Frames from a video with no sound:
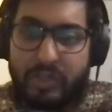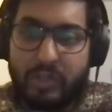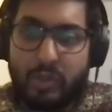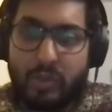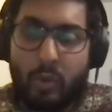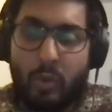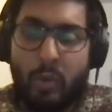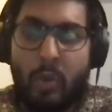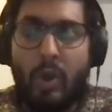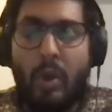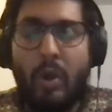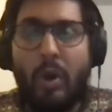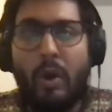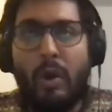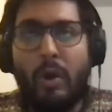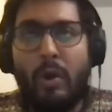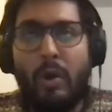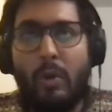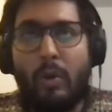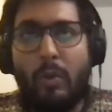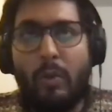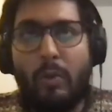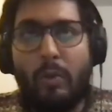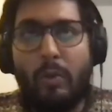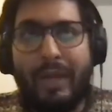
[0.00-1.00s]
So
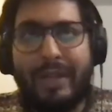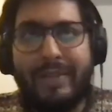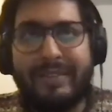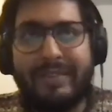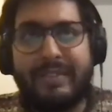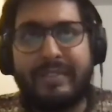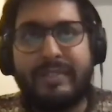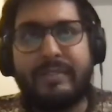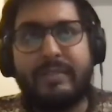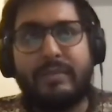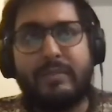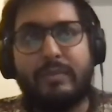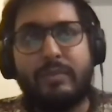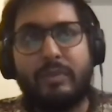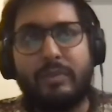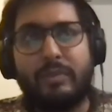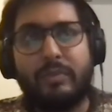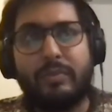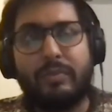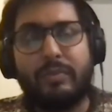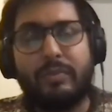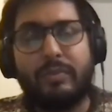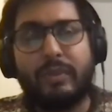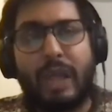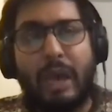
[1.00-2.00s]
let's
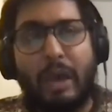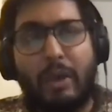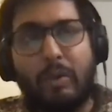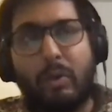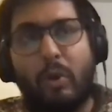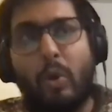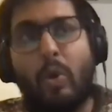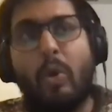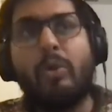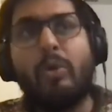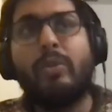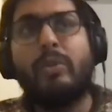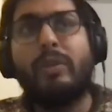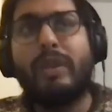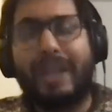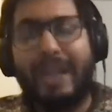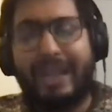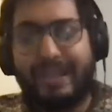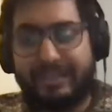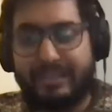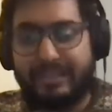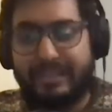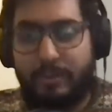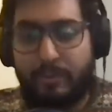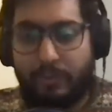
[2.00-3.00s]
now go to the
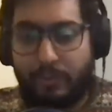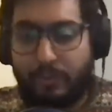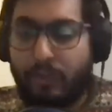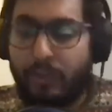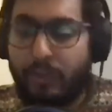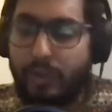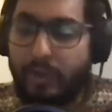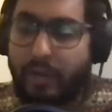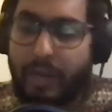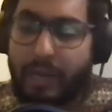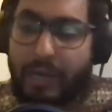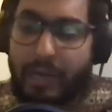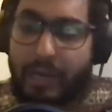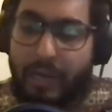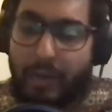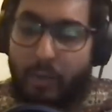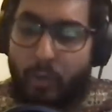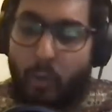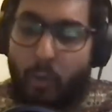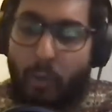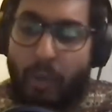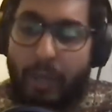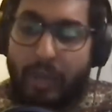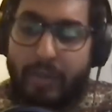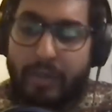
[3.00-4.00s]
next step of it, right? Like
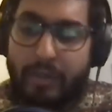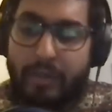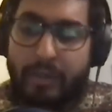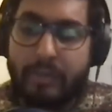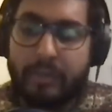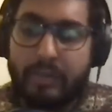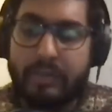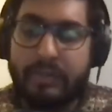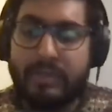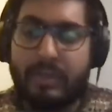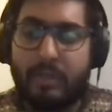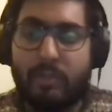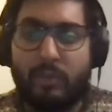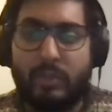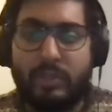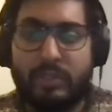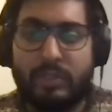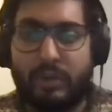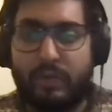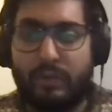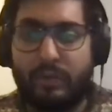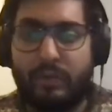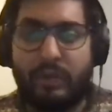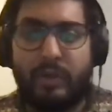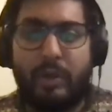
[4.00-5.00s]
when someone's
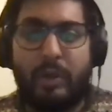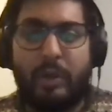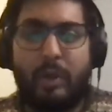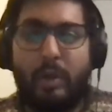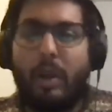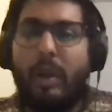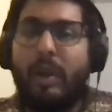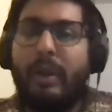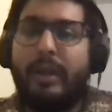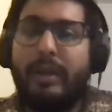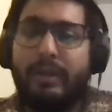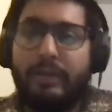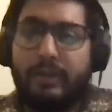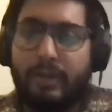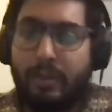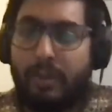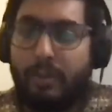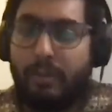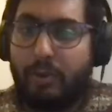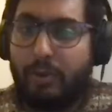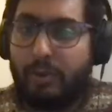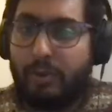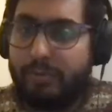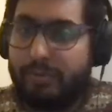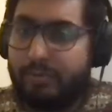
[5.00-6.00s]
kind of figured out, all right, I'm
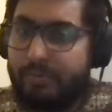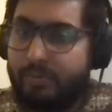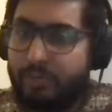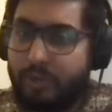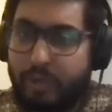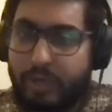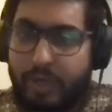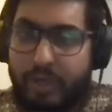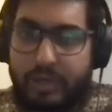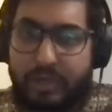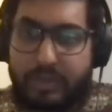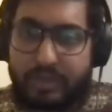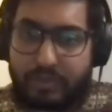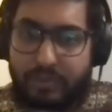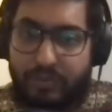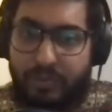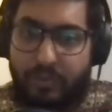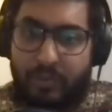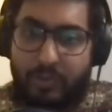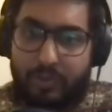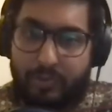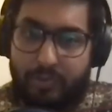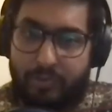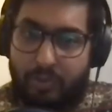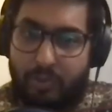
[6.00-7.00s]
going to create this
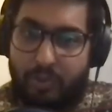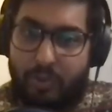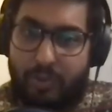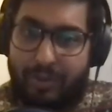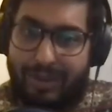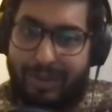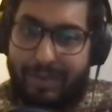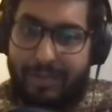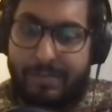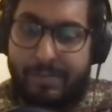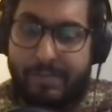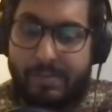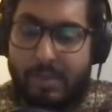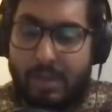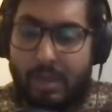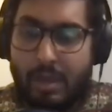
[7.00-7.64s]
affiliate program.